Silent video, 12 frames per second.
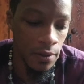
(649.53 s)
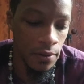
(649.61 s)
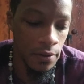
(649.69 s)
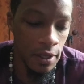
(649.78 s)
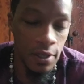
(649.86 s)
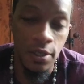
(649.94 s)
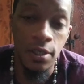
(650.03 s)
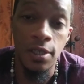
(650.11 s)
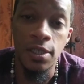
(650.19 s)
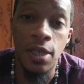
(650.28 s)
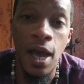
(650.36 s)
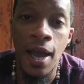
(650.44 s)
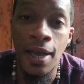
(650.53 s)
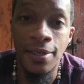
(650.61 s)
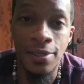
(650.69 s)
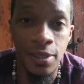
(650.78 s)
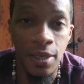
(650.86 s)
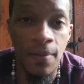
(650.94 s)
the
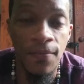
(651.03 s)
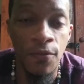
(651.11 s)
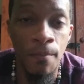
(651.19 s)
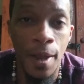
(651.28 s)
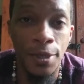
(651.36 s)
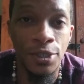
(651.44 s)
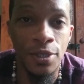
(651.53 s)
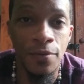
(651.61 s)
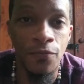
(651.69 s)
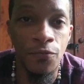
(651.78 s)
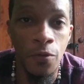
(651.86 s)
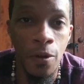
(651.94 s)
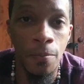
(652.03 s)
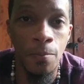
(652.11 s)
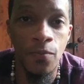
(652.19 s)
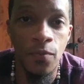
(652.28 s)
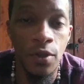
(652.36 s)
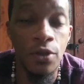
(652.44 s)
signs and information
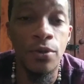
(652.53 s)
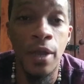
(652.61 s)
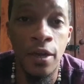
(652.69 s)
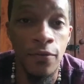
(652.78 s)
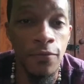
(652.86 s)
from the creator,